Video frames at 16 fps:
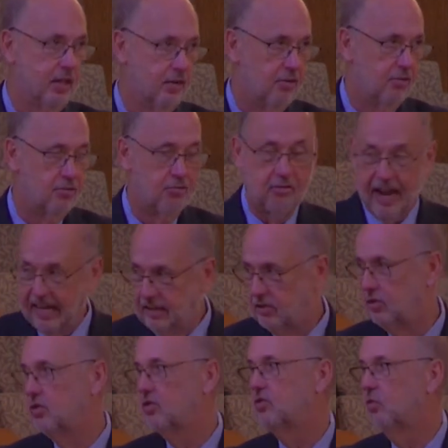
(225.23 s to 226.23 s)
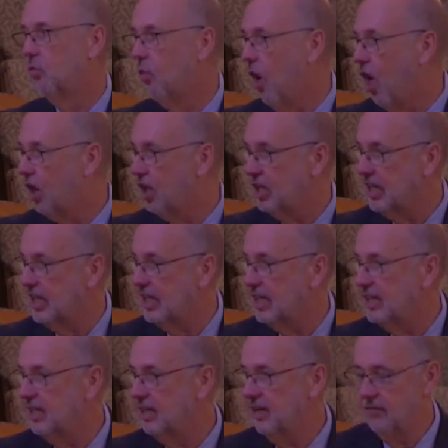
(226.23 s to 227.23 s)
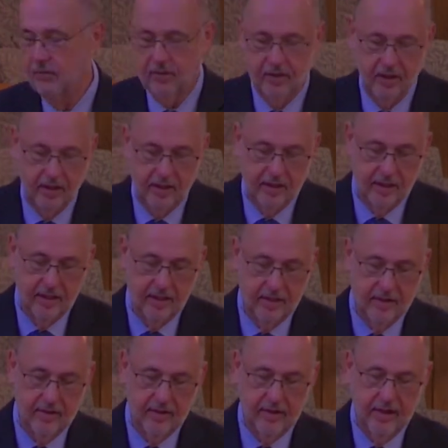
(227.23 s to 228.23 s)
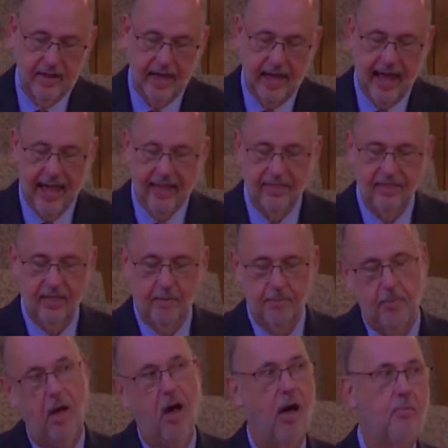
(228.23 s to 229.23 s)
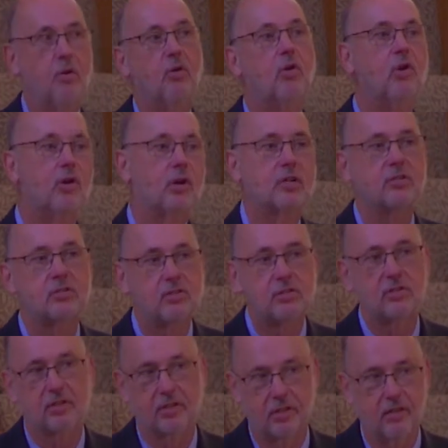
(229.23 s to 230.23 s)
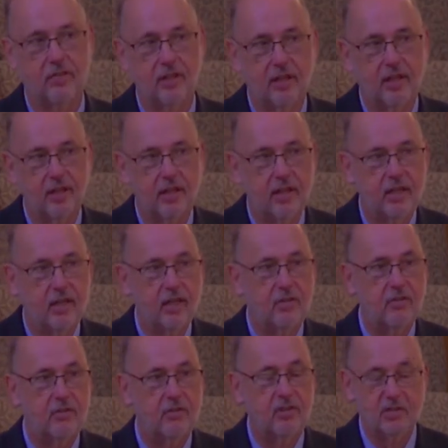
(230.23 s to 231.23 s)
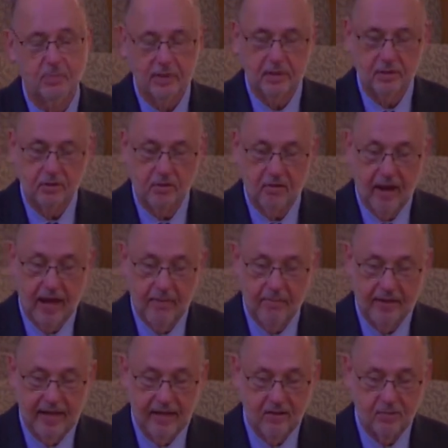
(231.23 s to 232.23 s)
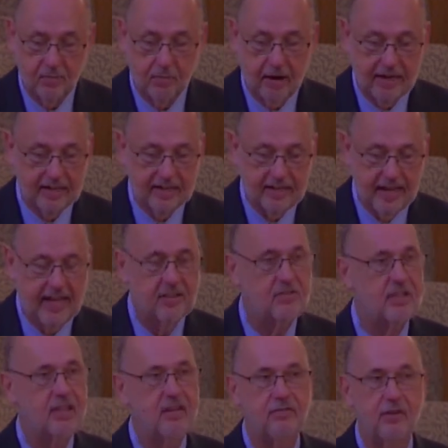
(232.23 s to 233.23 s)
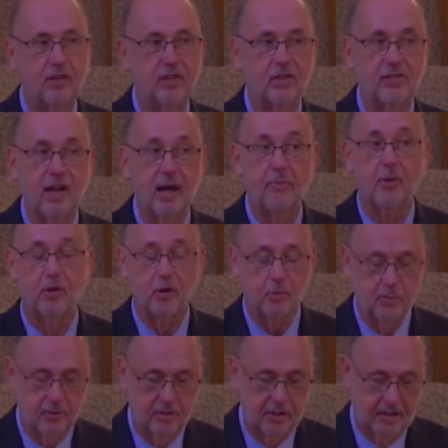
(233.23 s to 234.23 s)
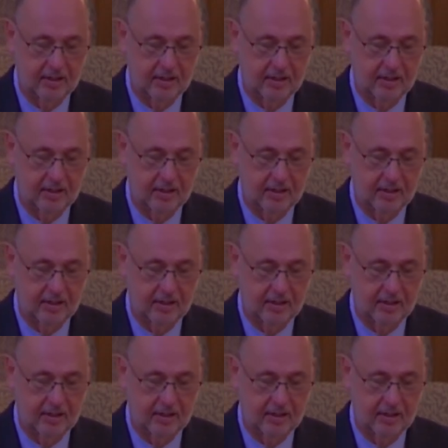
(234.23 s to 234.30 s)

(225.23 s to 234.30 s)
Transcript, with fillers: race walking, and the pommel horse, which has been described as bright dancing for the suburbs.